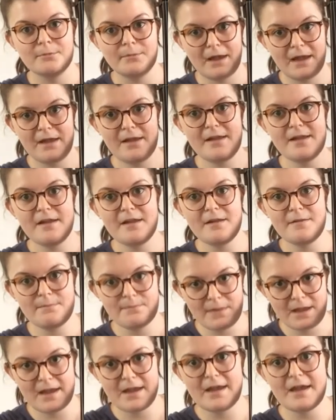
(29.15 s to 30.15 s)
Ba,
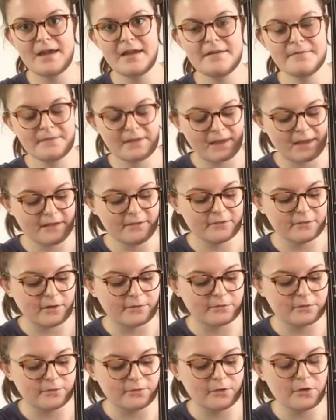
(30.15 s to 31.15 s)
ba. Okay, so
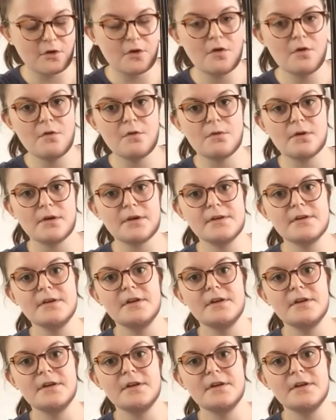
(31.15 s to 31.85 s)
after 4, 1,